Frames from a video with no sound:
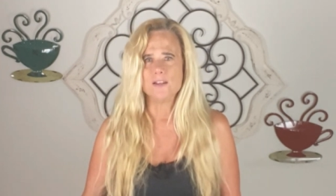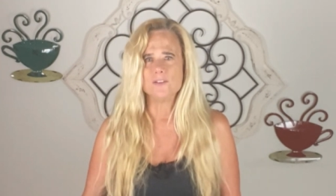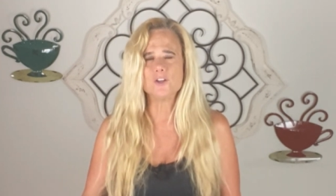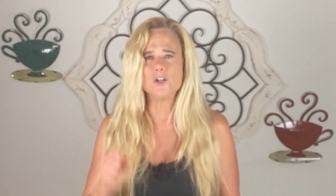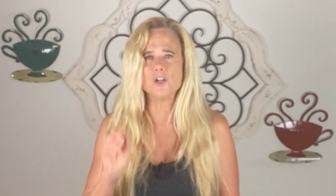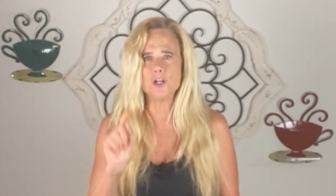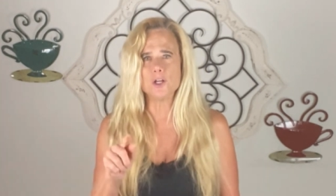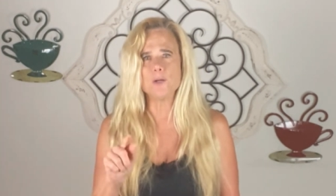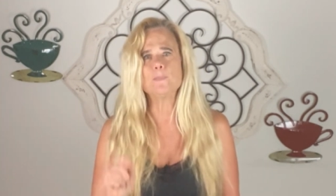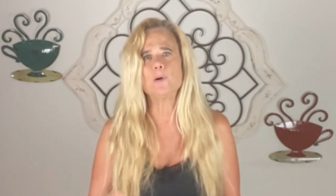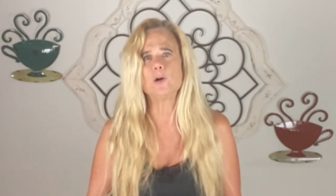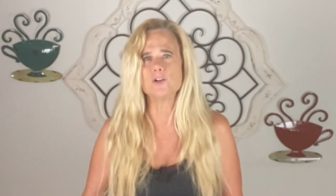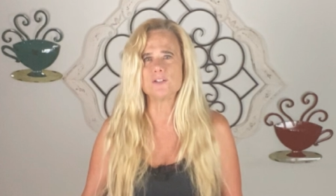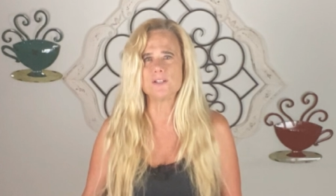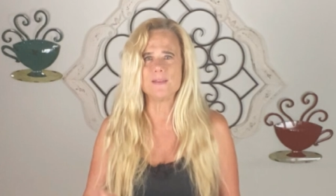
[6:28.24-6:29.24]
the good
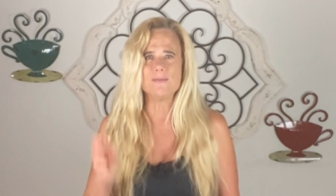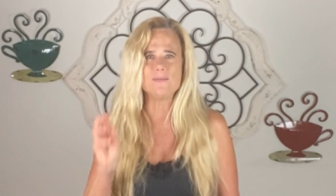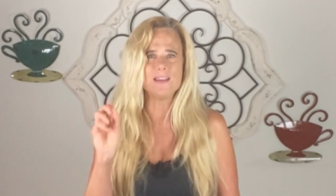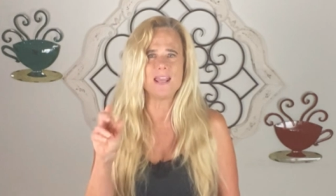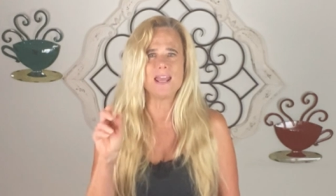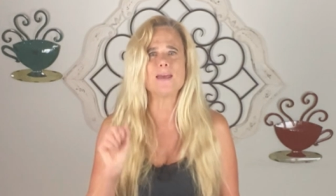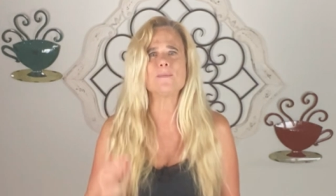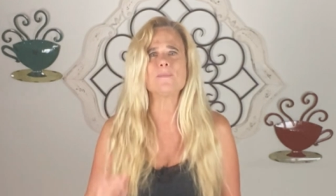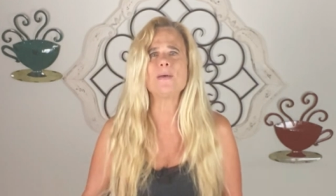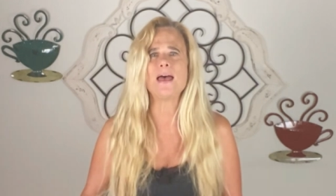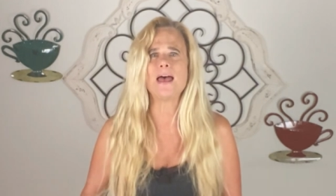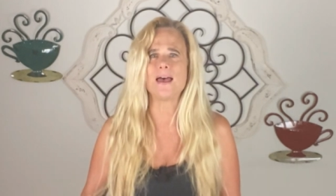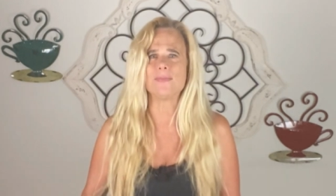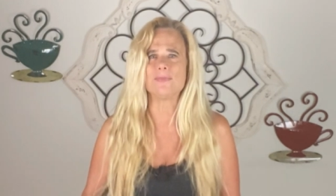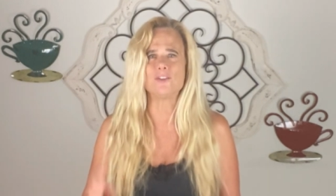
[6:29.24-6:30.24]
person, the
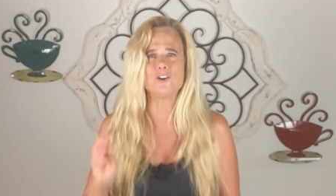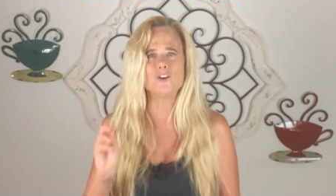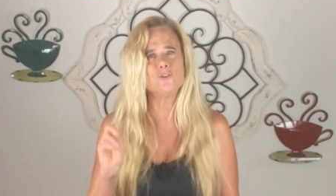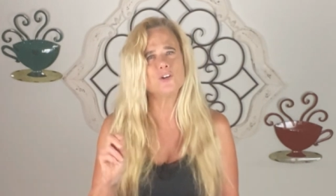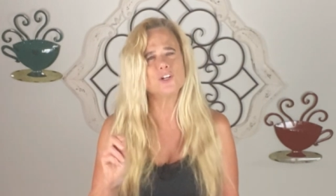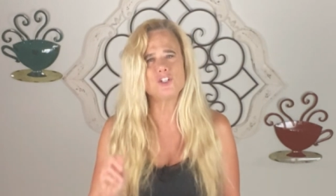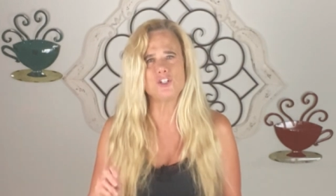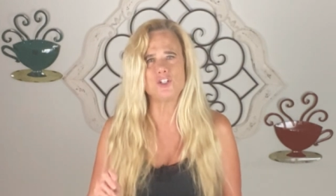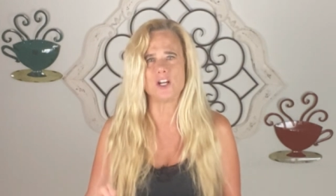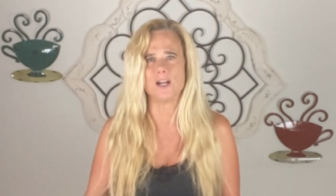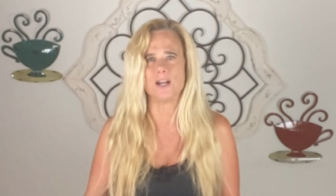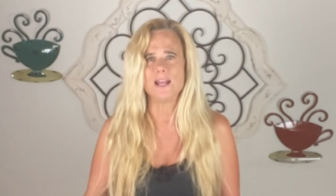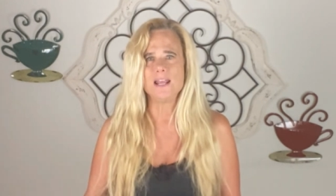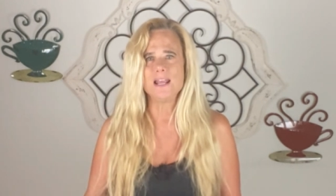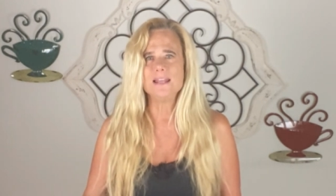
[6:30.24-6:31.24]
empath, the
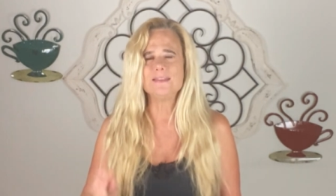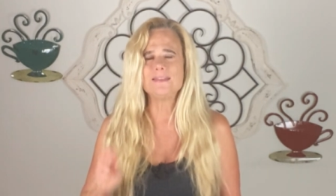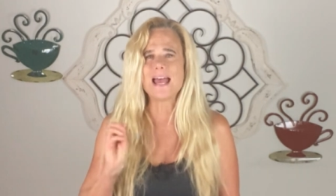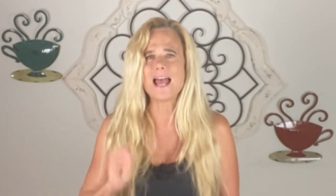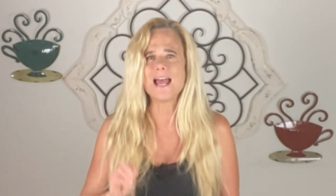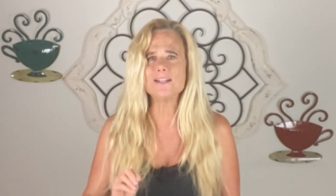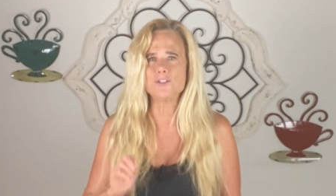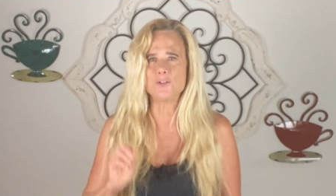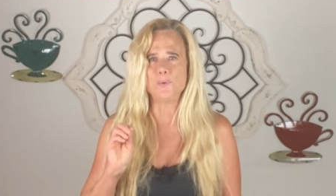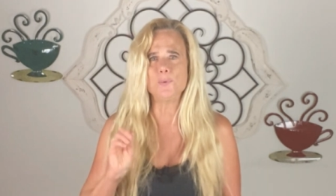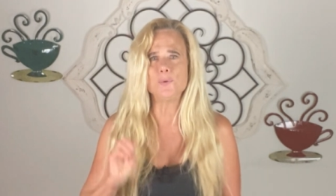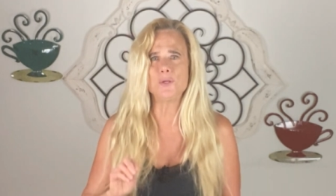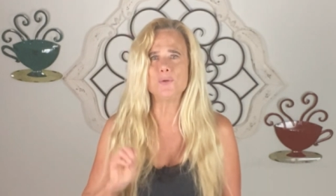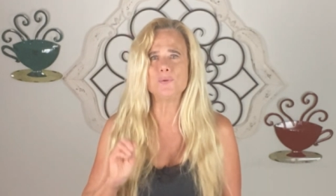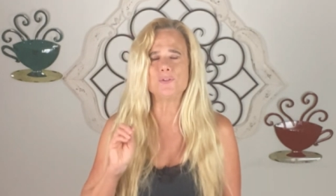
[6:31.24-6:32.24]
Christian. That's who
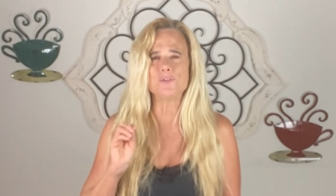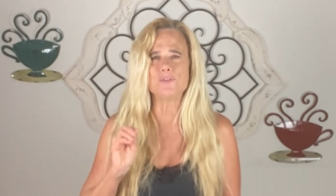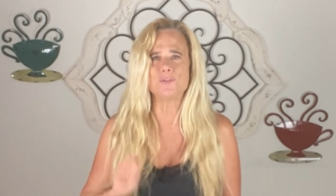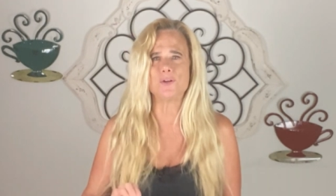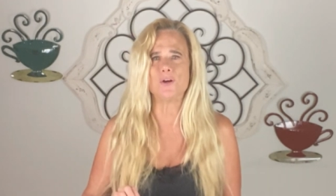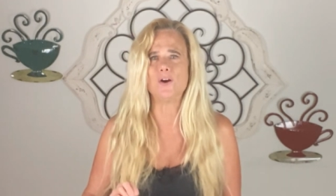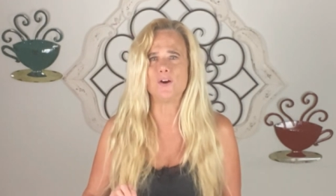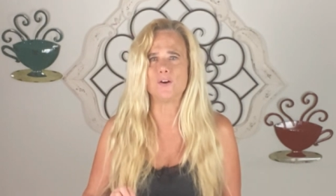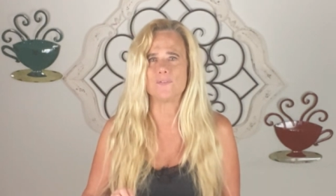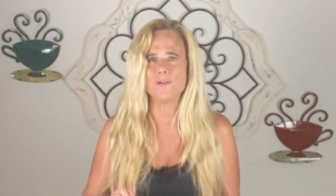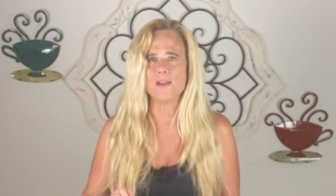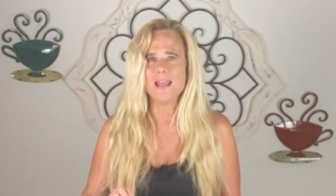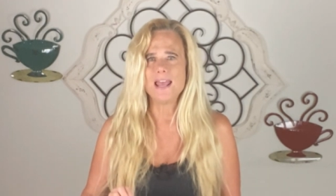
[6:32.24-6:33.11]
you deserve.